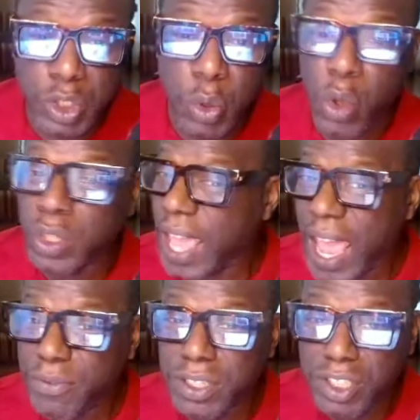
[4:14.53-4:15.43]
still on
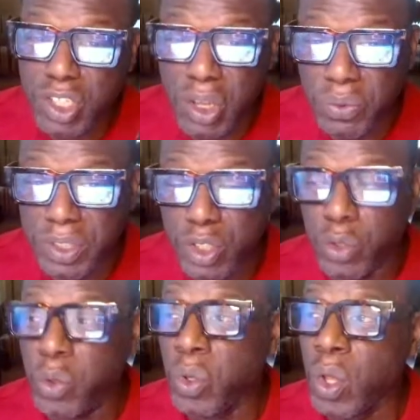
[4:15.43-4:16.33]
average still with
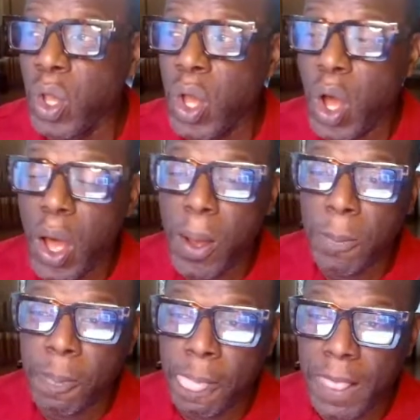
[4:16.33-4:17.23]
you
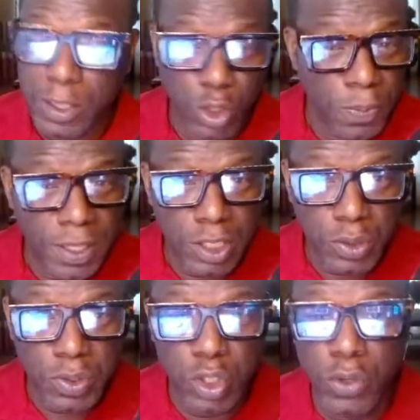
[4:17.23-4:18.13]
and do
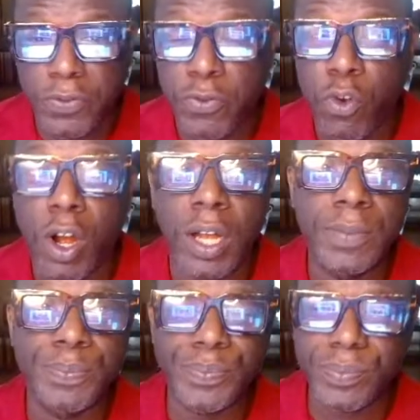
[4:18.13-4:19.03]
business with you for
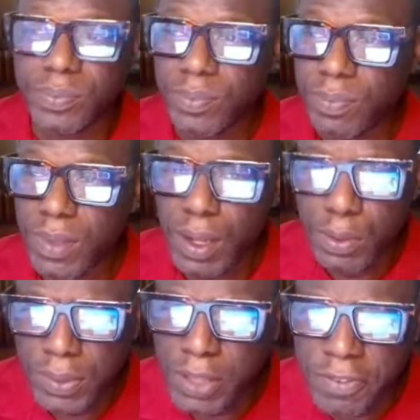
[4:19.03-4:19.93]

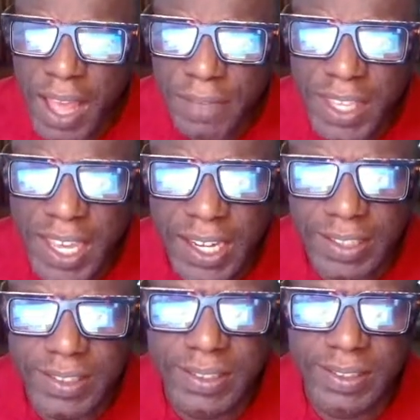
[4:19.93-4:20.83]
3 to 5
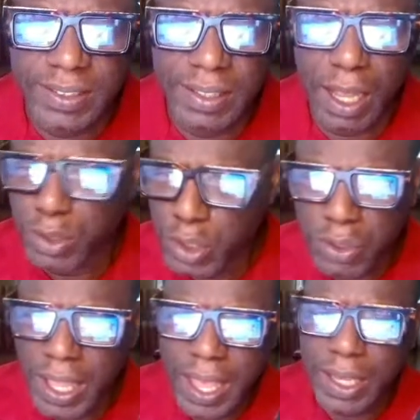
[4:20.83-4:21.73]
years, a new
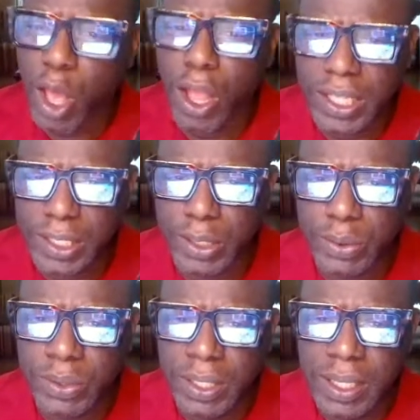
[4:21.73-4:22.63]
client calling you